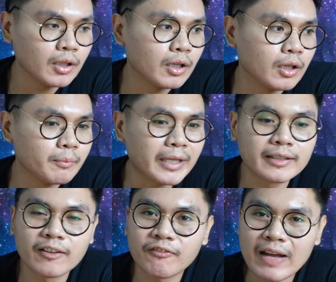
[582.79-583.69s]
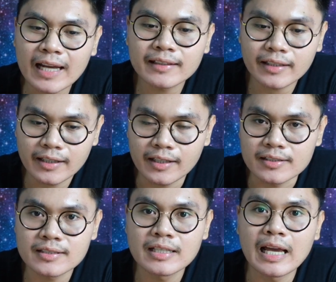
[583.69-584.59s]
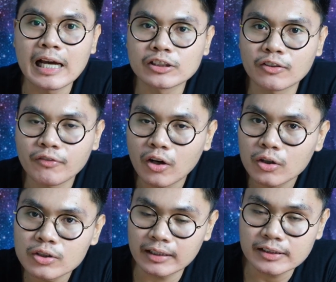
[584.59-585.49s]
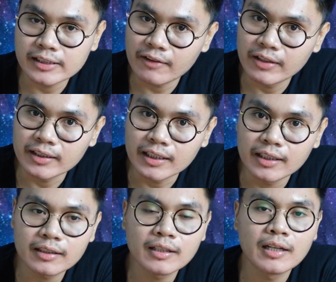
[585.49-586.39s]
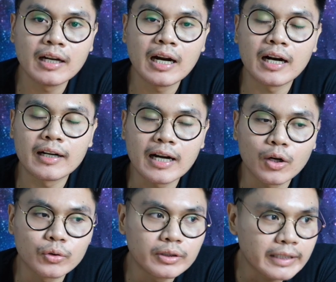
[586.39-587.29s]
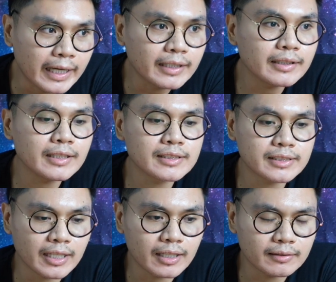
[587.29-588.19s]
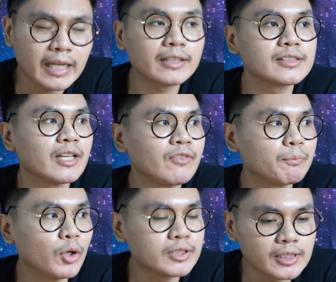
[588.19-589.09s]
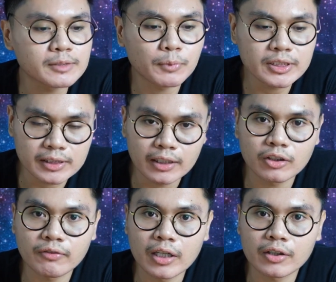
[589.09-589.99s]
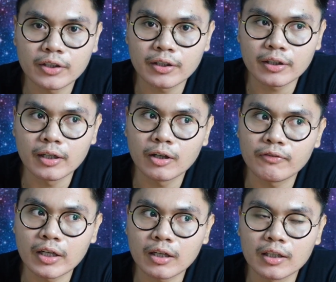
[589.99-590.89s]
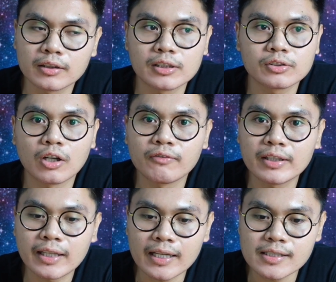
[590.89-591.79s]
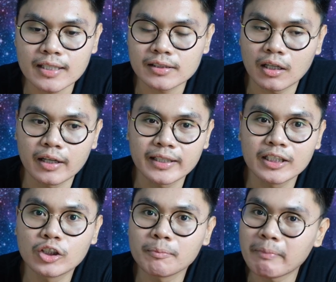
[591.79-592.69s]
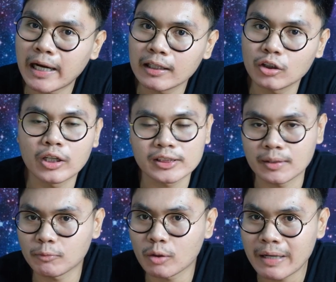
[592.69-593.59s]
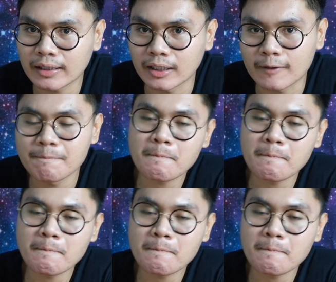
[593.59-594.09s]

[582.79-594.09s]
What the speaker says: And the fact is, as of August 17, around 97.6% of our country's COVID cases are either mild or asymptomatic.